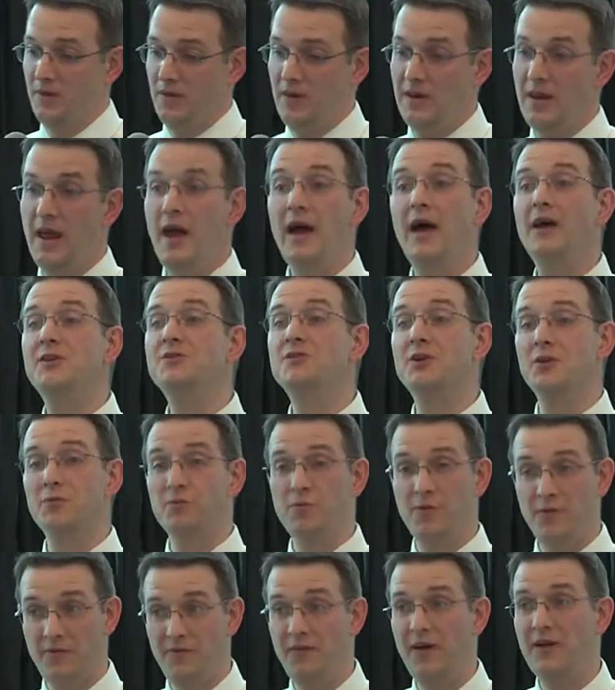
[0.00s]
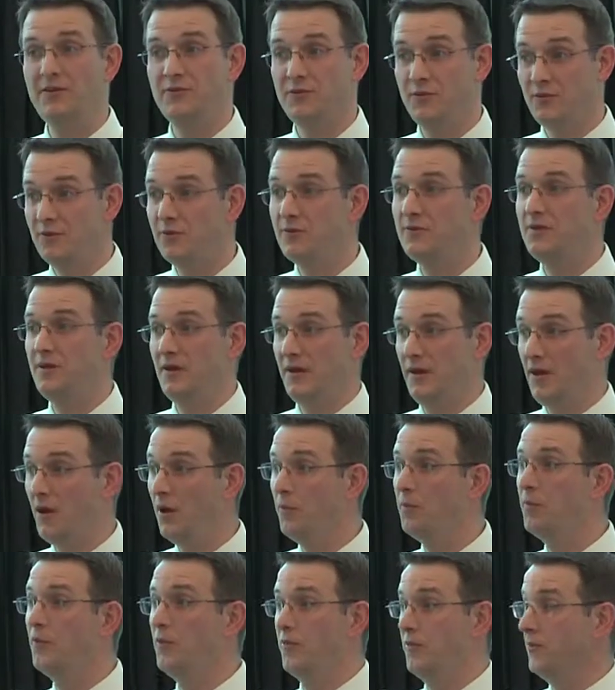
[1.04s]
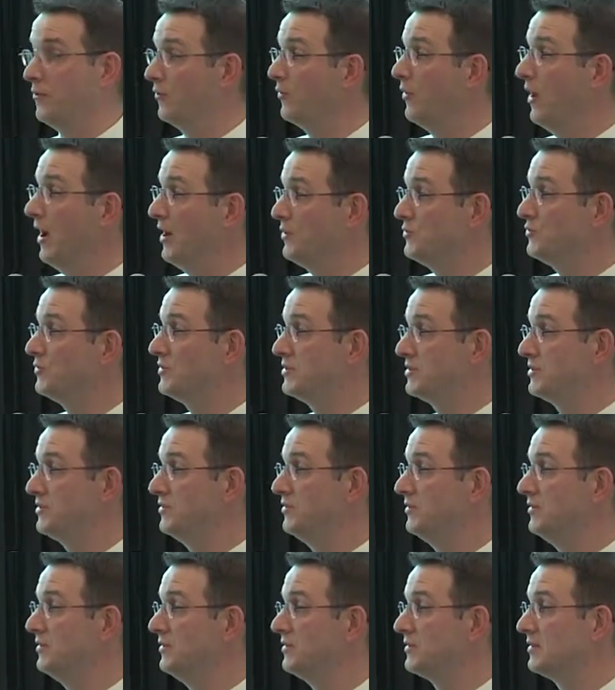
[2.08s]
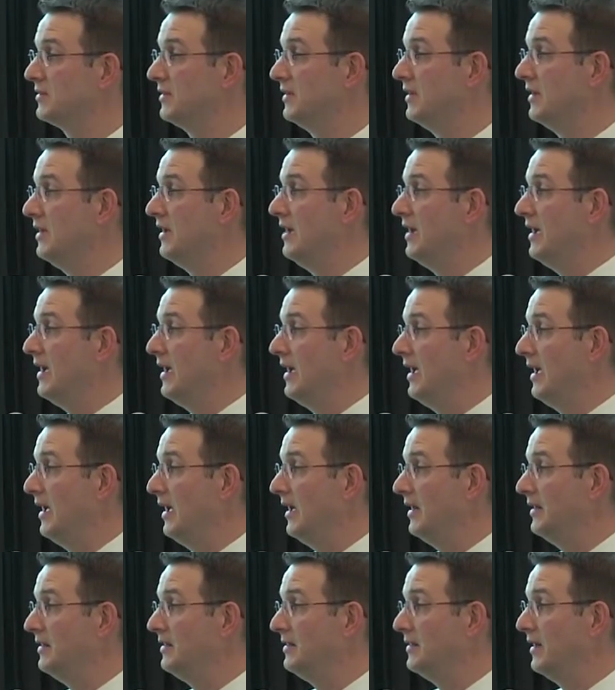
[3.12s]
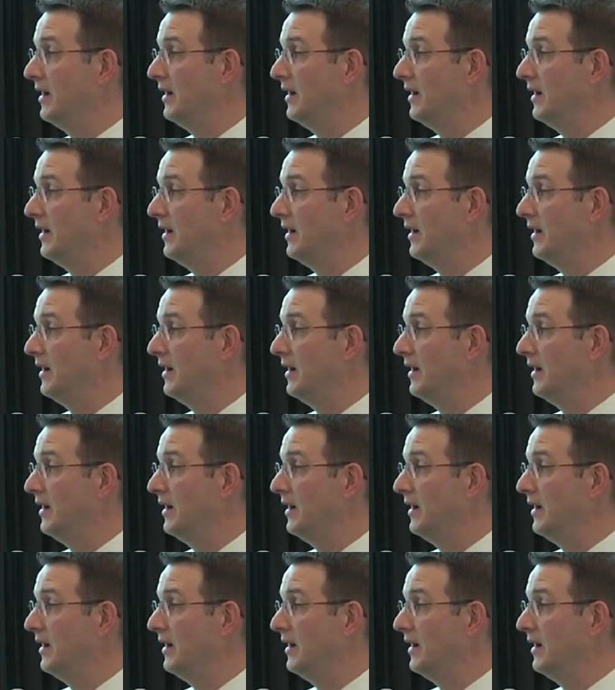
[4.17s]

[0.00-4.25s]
an adjunct professor to help with their graduate students. And